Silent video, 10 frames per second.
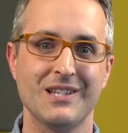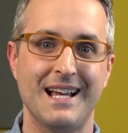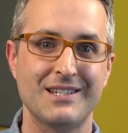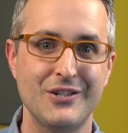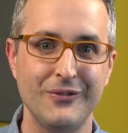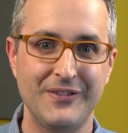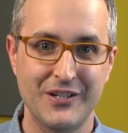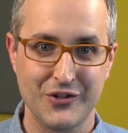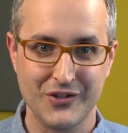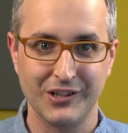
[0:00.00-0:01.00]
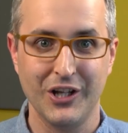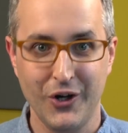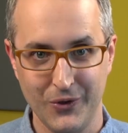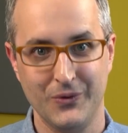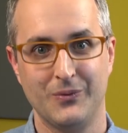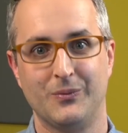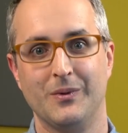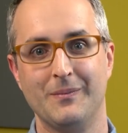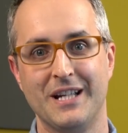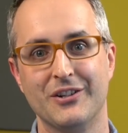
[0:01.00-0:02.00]
last 2 features alone
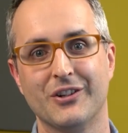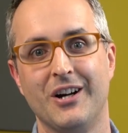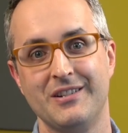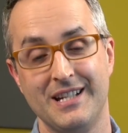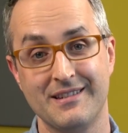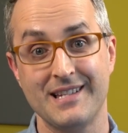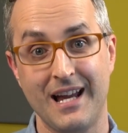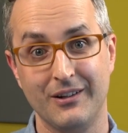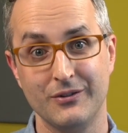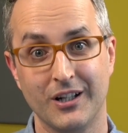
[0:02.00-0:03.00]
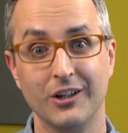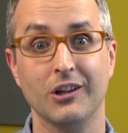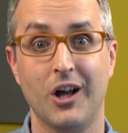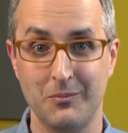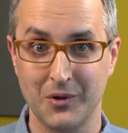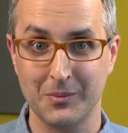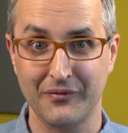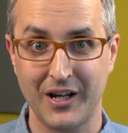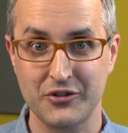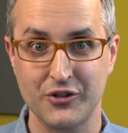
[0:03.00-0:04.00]
will make your content sound a lot more
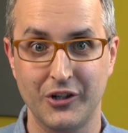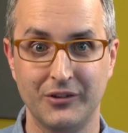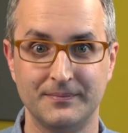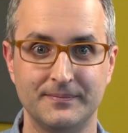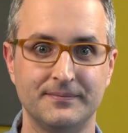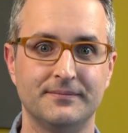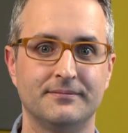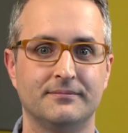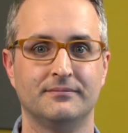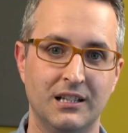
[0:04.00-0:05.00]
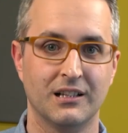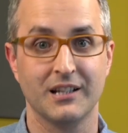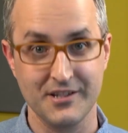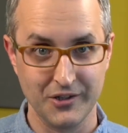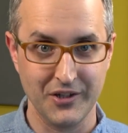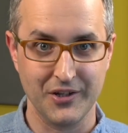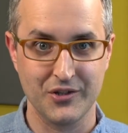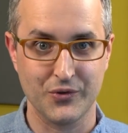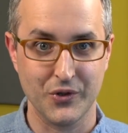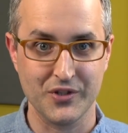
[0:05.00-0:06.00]
professional. Let's look at the
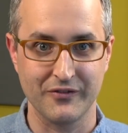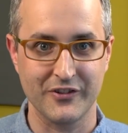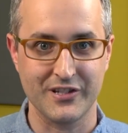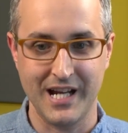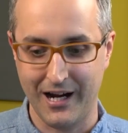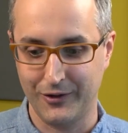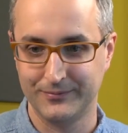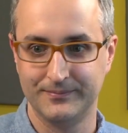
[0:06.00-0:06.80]
control surface now.